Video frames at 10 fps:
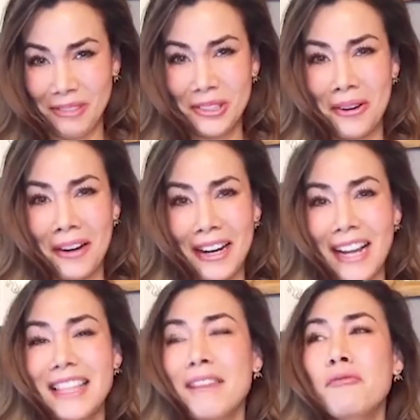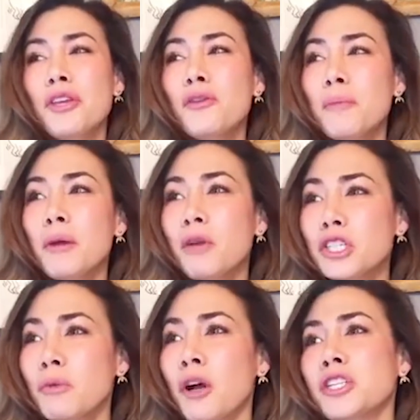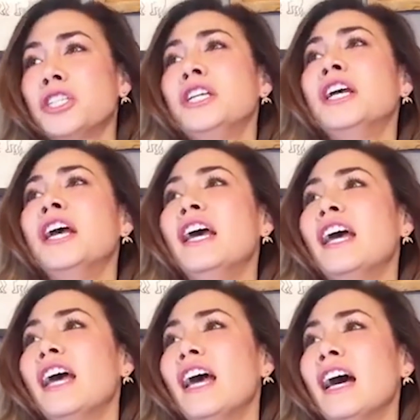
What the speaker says: I'm sorry. You can be wishy-washy,